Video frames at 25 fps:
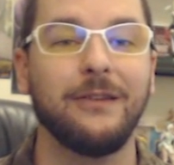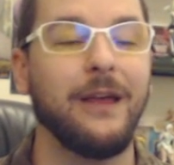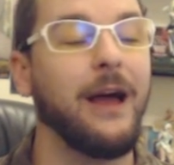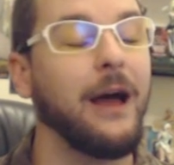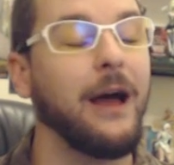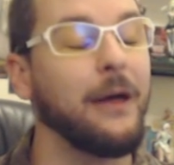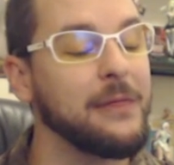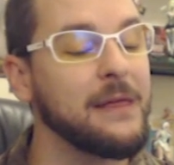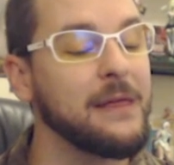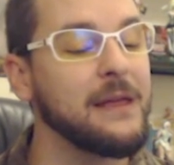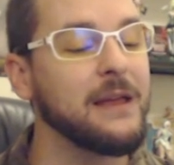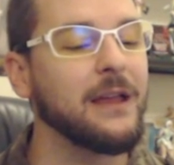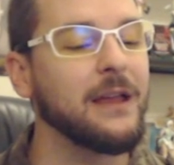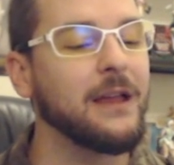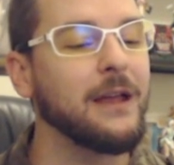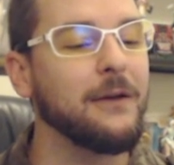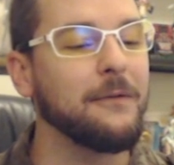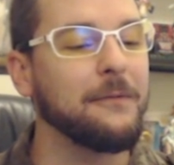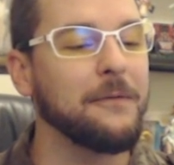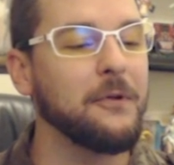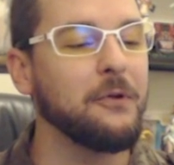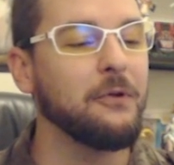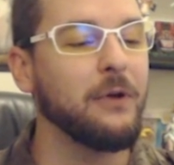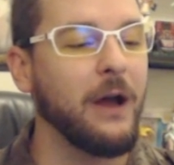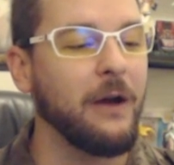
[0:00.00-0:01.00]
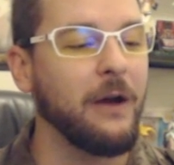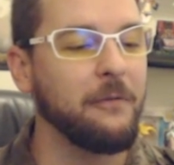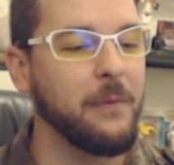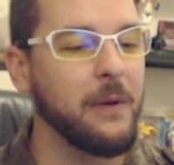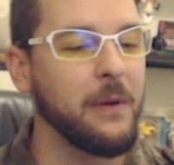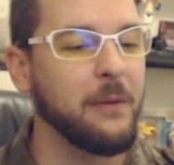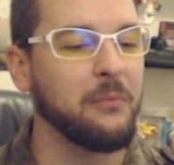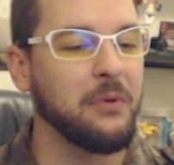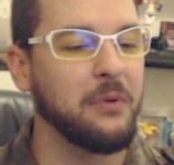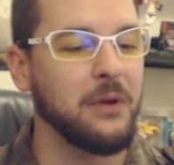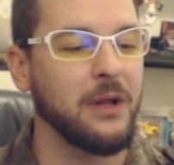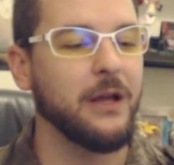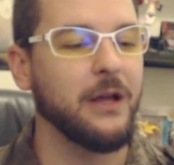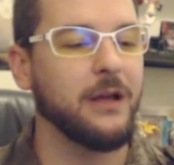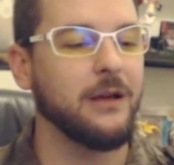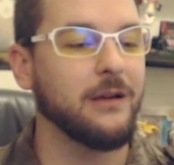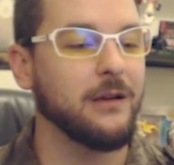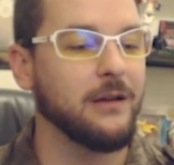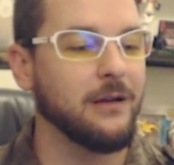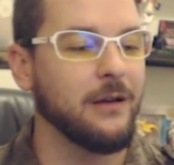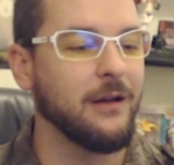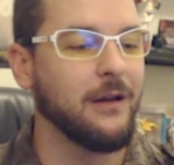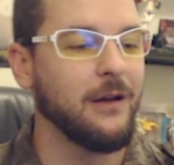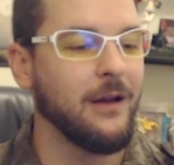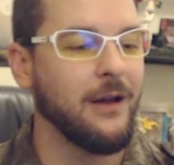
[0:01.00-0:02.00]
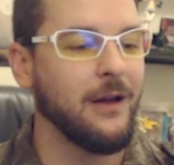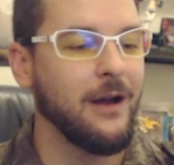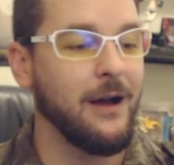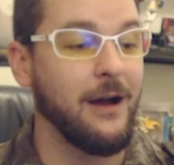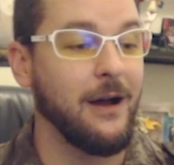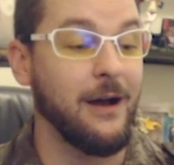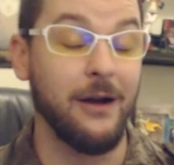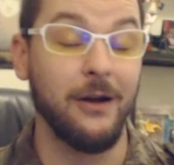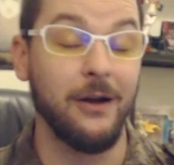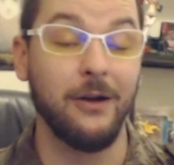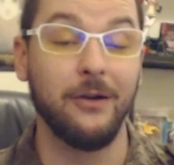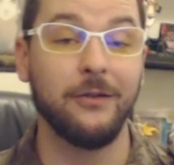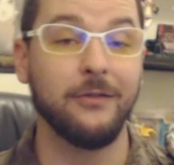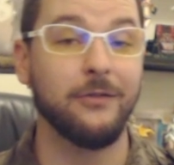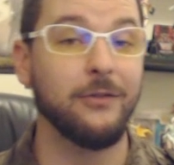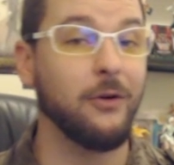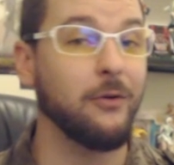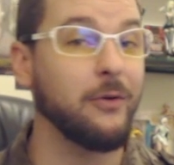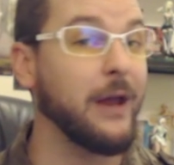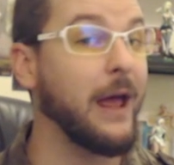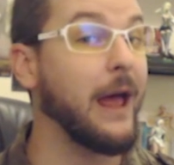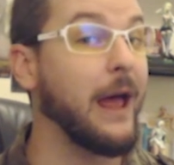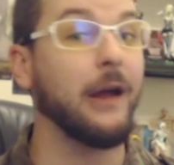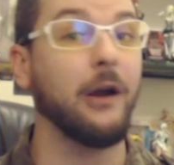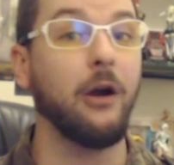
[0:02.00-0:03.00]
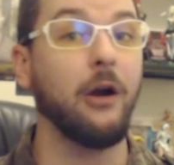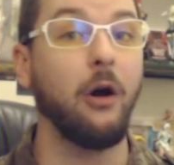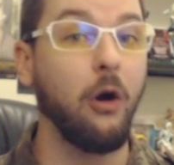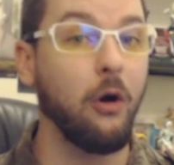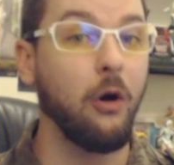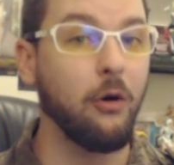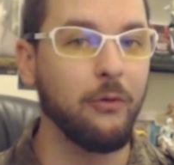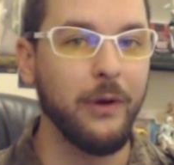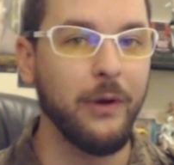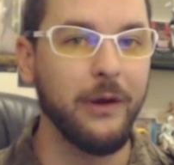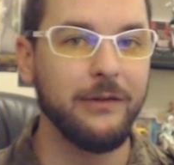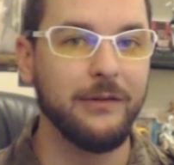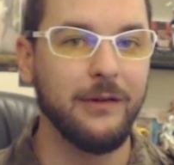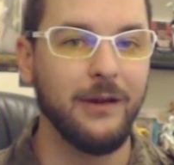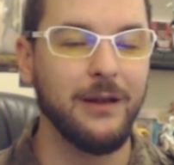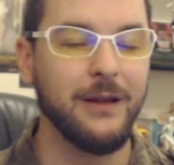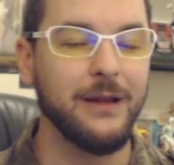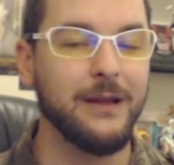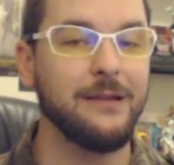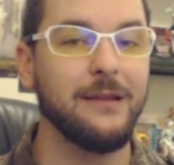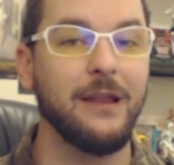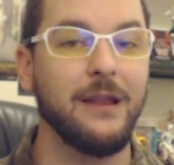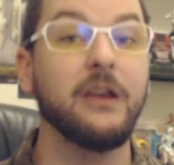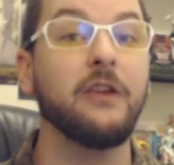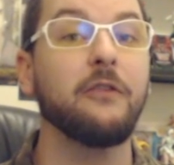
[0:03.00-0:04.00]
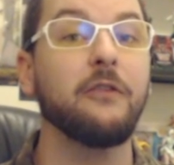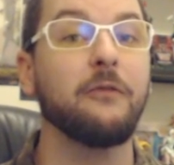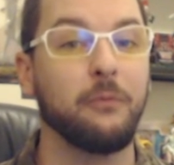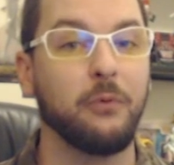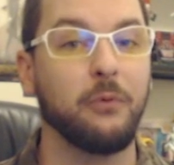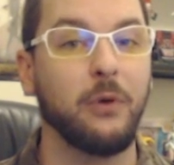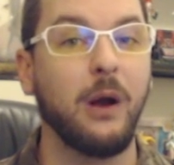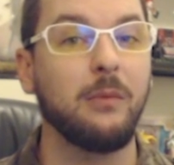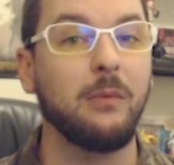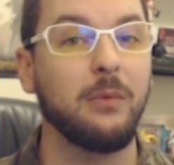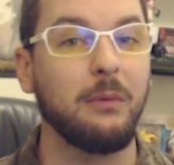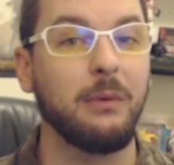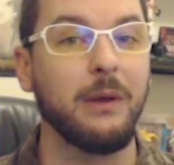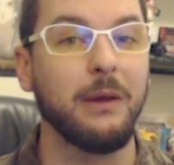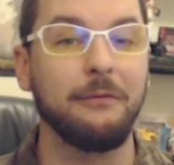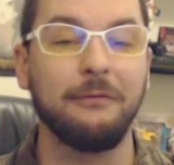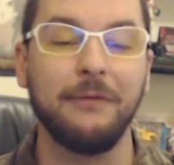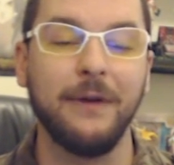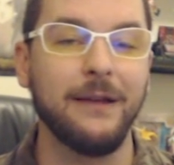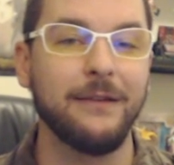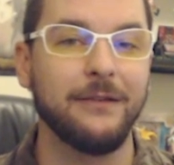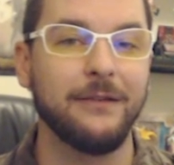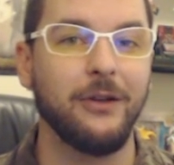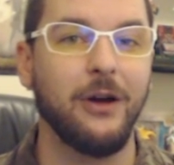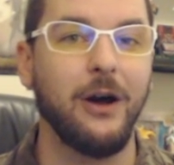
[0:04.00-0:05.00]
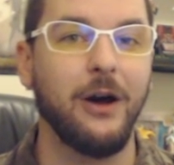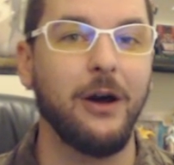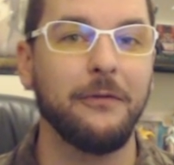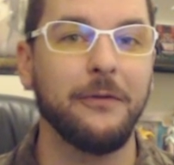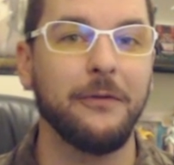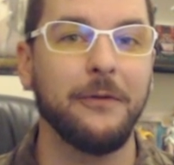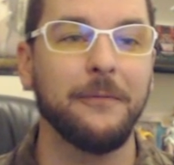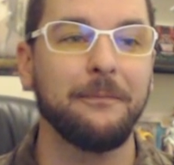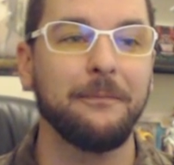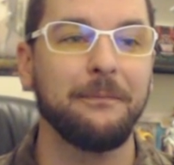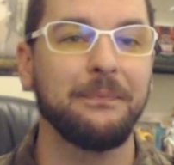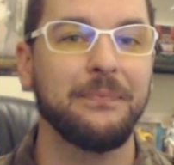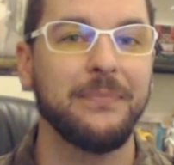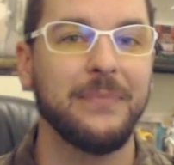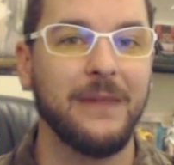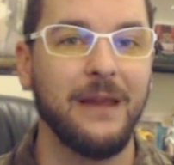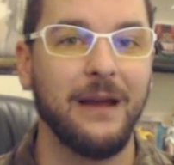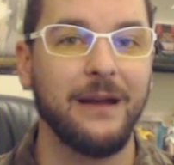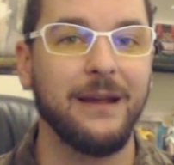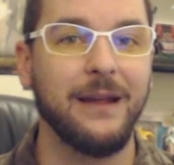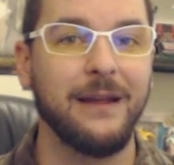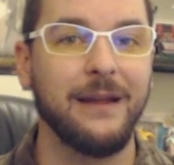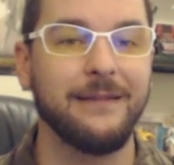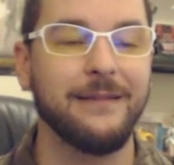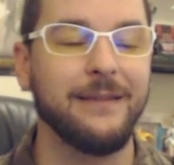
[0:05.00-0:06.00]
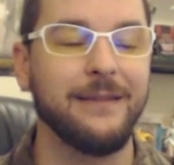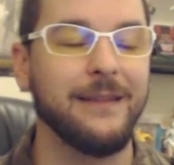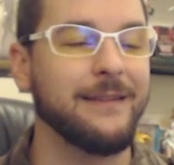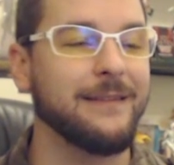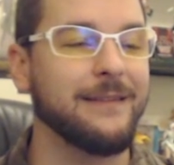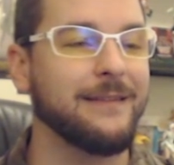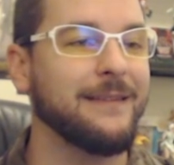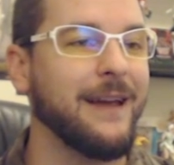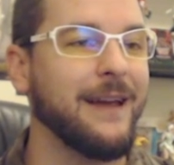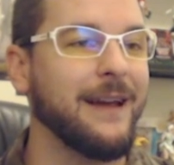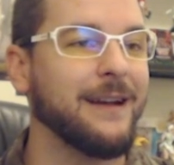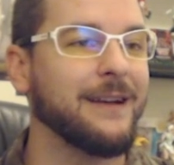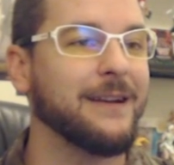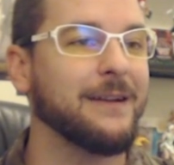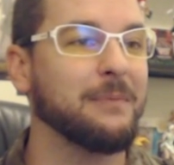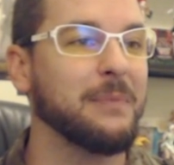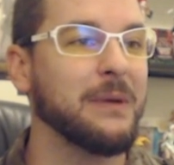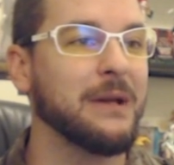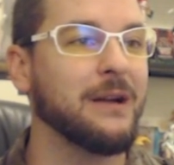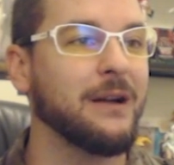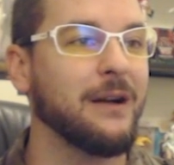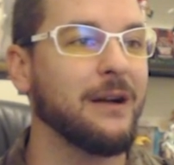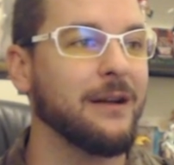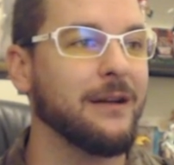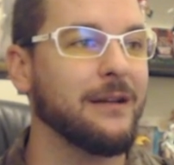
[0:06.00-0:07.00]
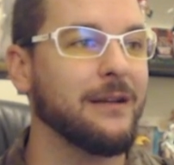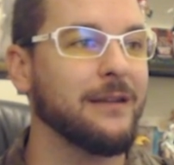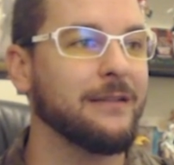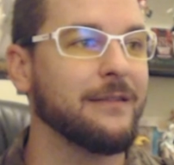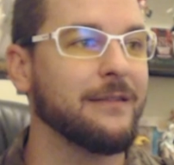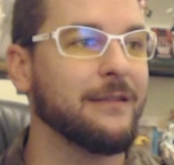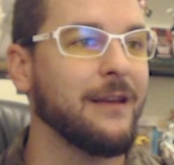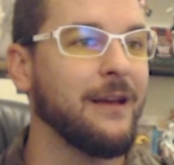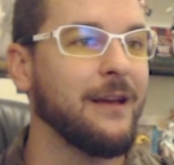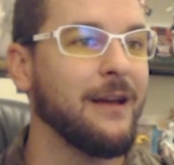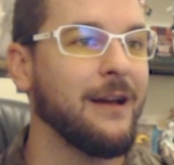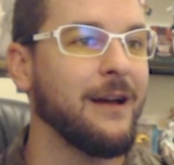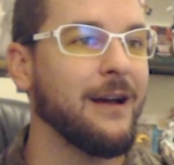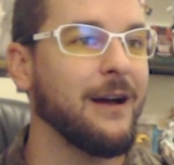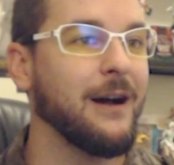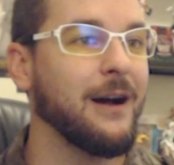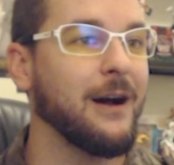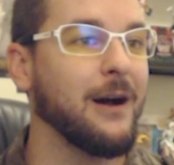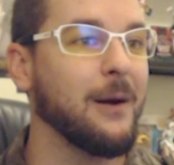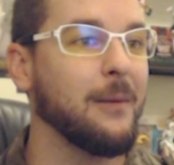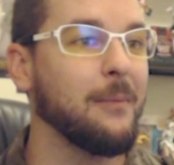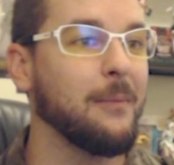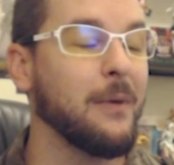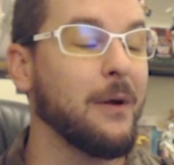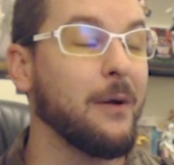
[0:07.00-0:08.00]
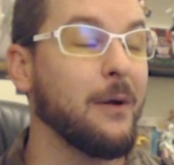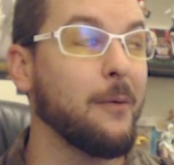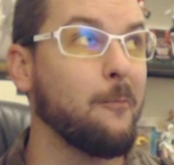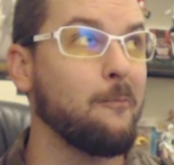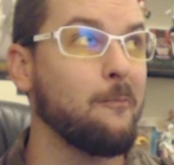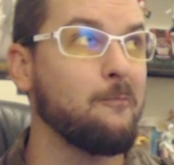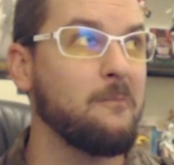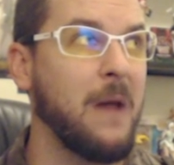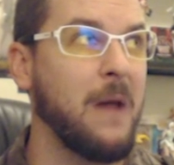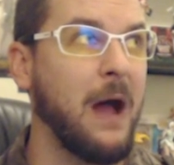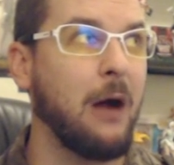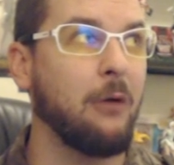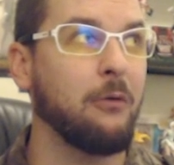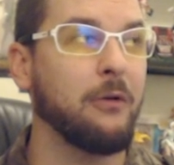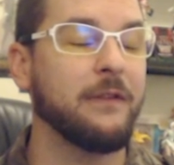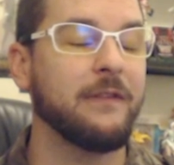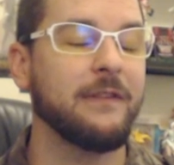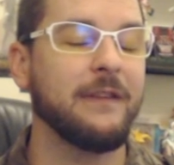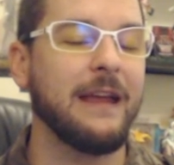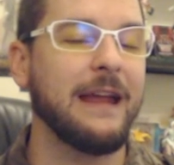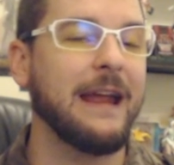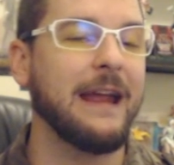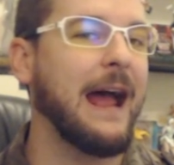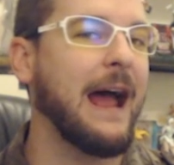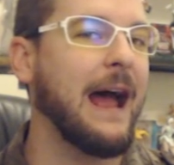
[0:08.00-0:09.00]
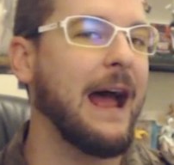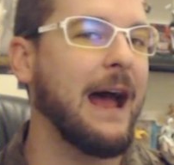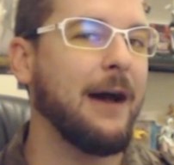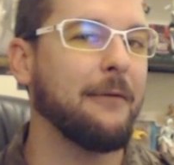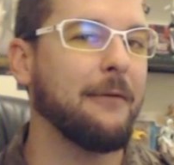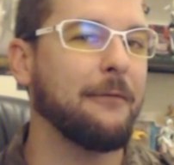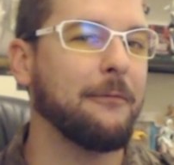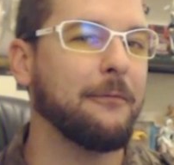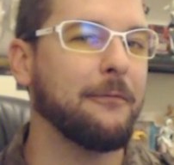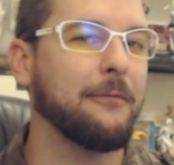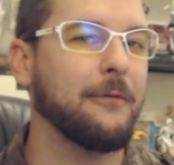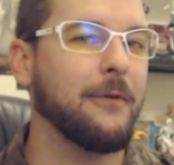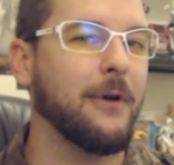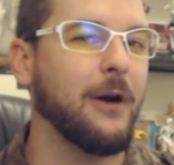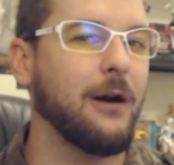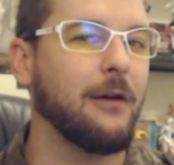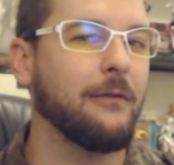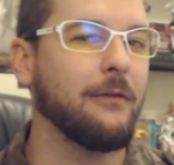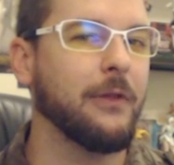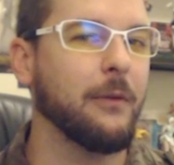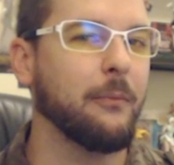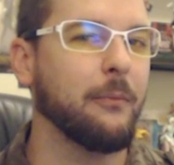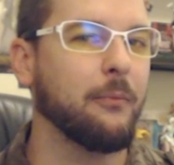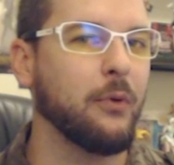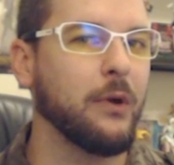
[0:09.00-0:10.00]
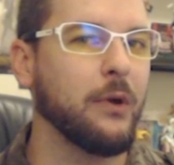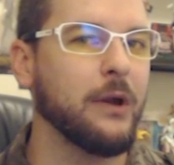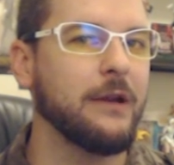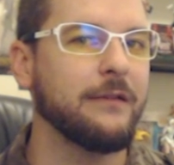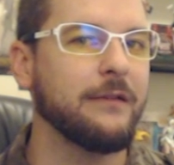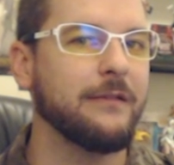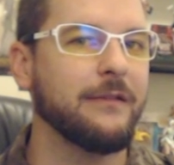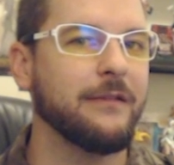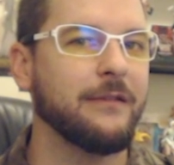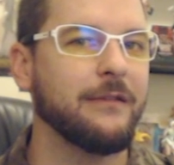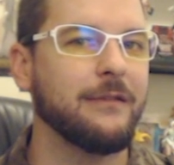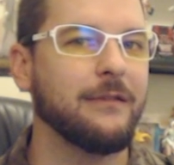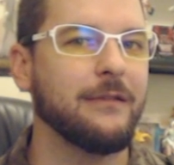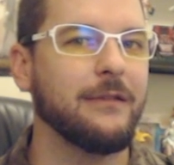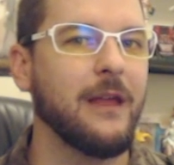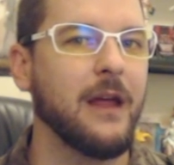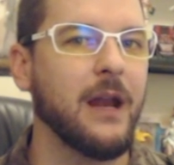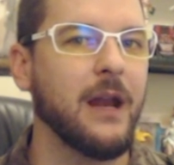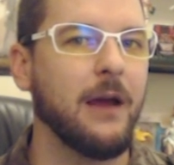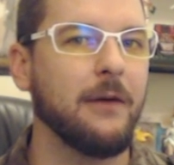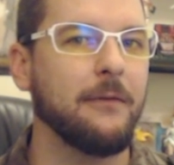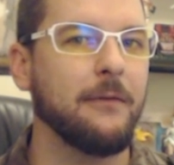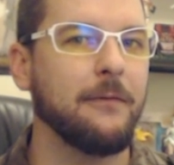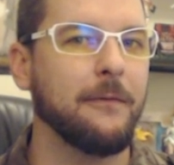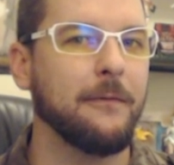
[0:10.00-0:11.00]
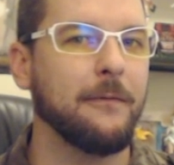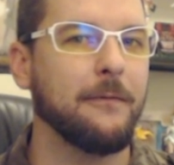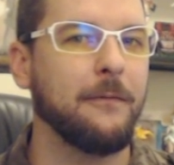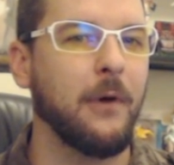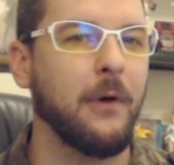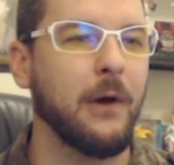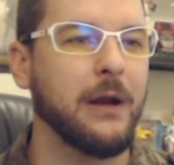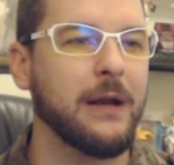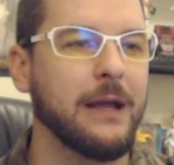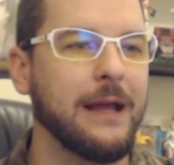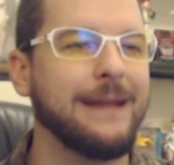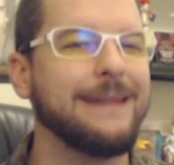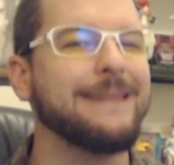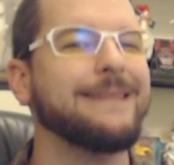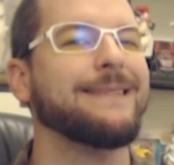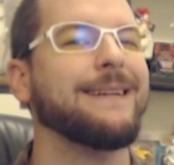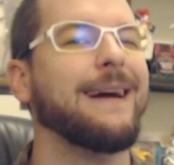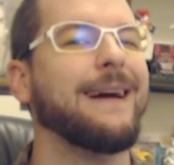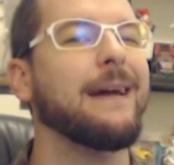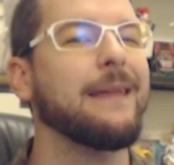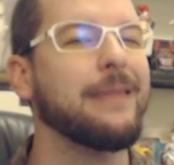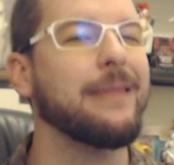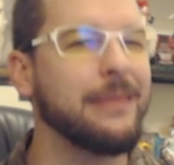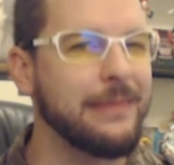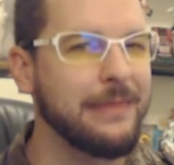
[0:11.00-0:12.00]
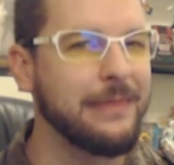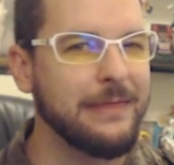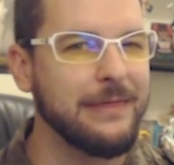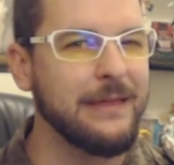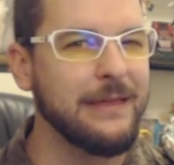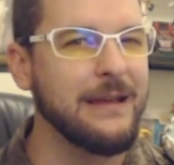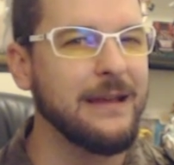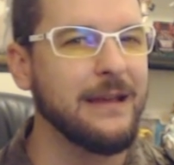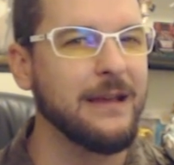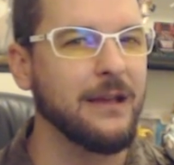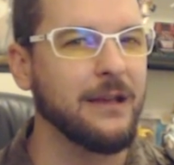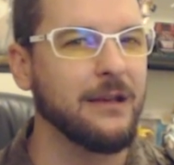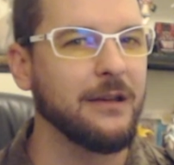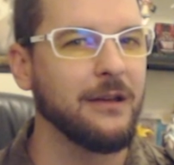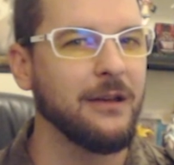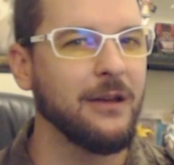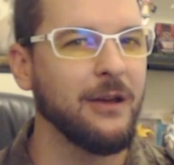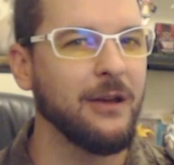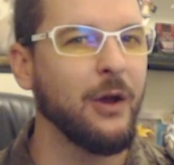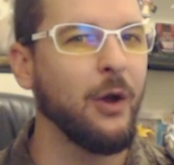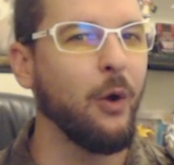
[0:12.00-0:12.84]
I think if you have been playing Hearthstone at all recently, then you've probably faced off against this deck, because I would say half of the priests that I've fought against, I think,